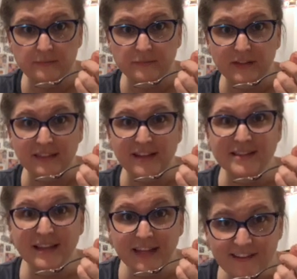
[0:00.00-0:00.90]
Like, that's
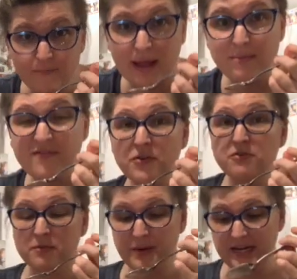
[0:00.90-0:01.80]
like if baby food
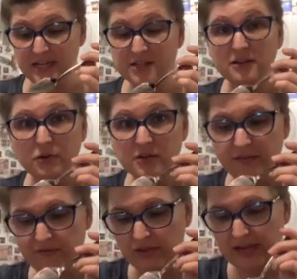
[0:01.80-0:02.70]
was made exclusively
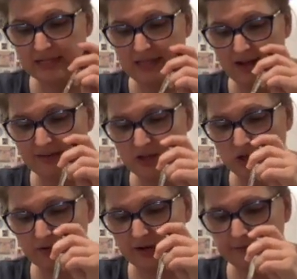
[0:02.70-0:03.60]
for like Slavic
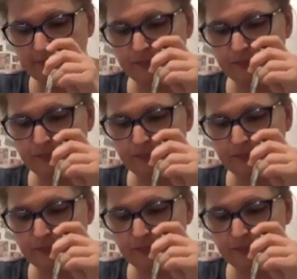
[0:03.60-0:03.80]
children.